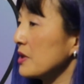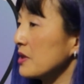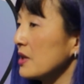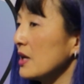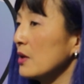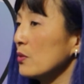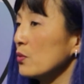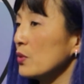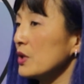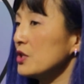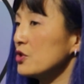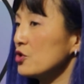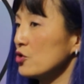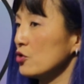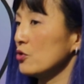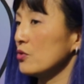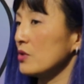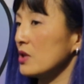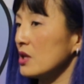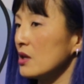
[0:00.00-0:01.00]
but then we
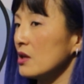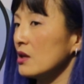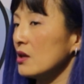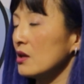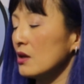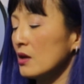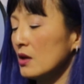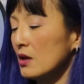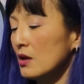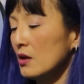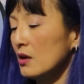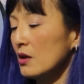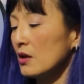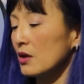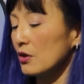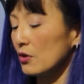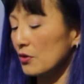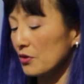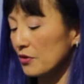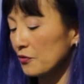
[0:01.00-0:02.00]
do
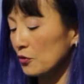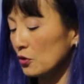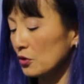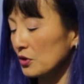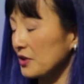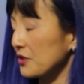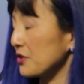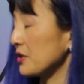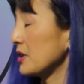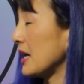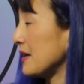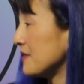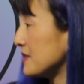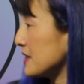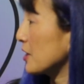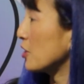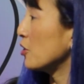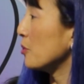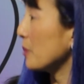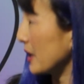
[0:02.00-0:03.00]
the full
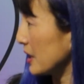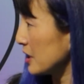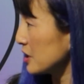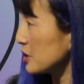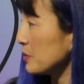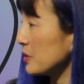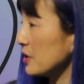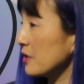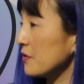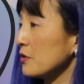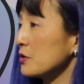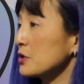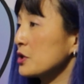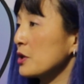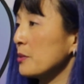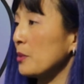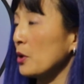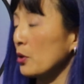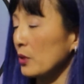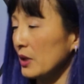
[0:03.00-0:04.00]
lifecycle management of those
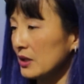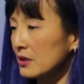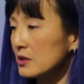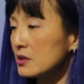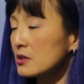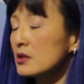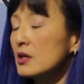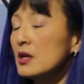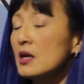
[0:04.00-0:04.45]
components.